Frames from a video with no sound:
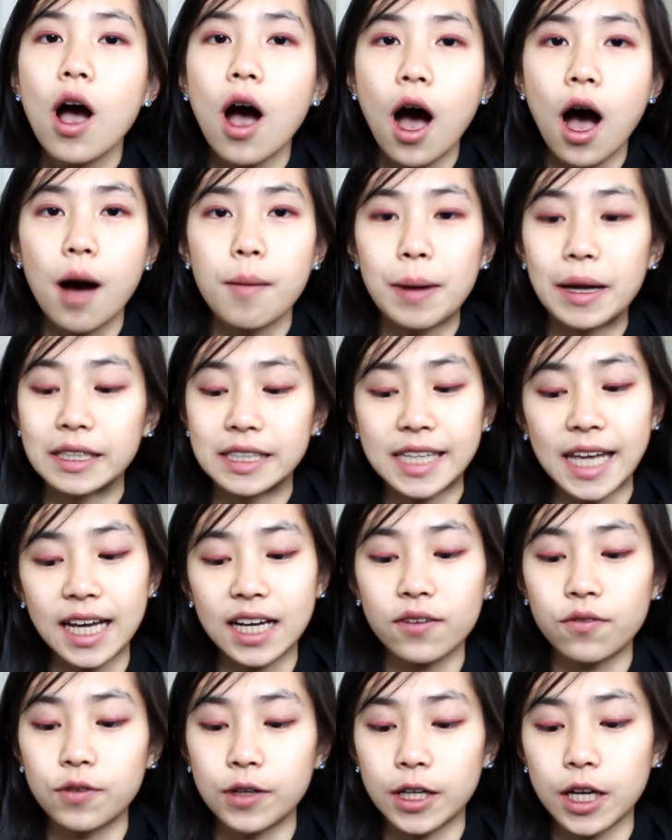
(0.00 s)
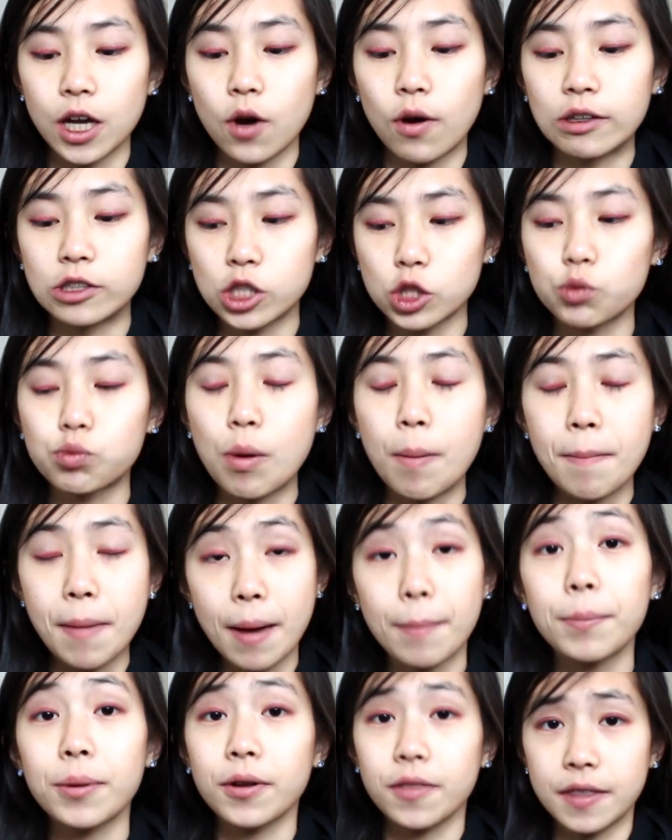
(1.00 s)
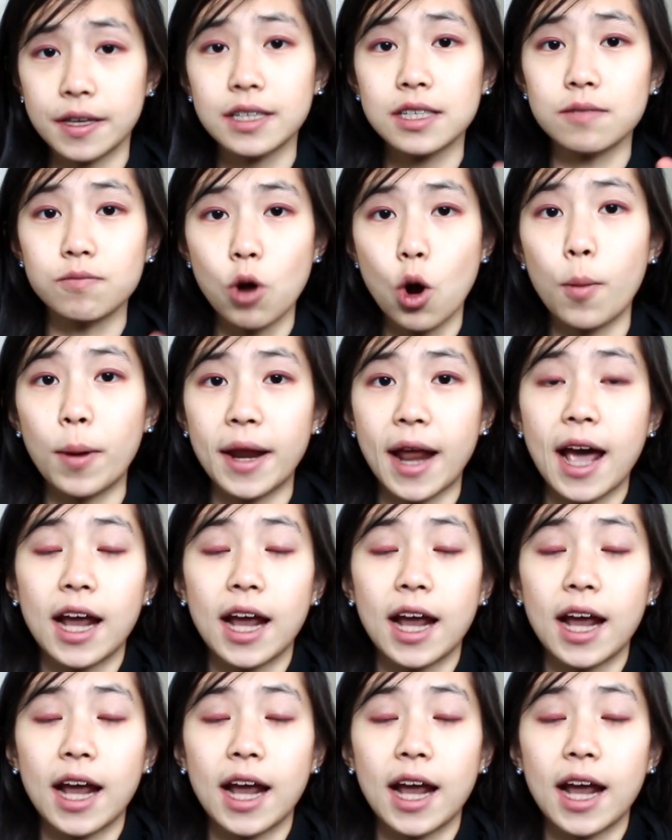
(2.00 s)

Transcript: and take a video and just remember this moment,